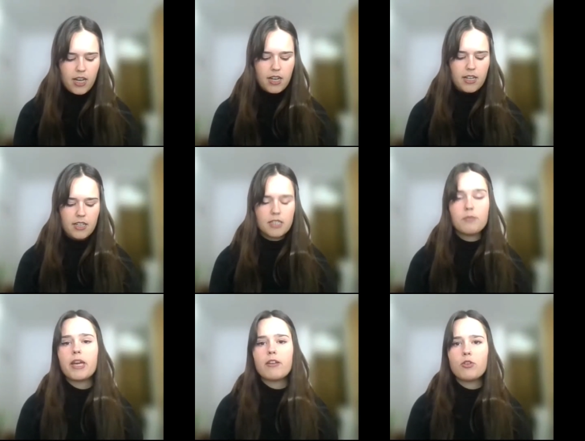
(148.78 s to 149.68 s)

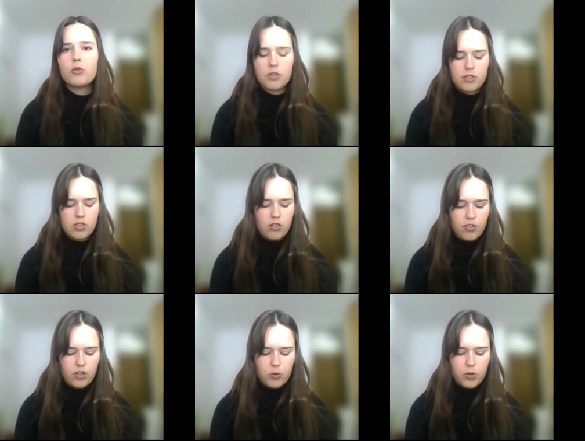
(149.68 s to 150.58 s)
The main focus
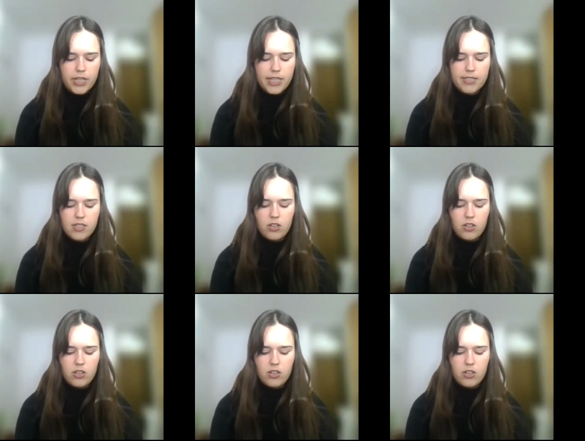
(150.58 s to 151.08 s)
of her work is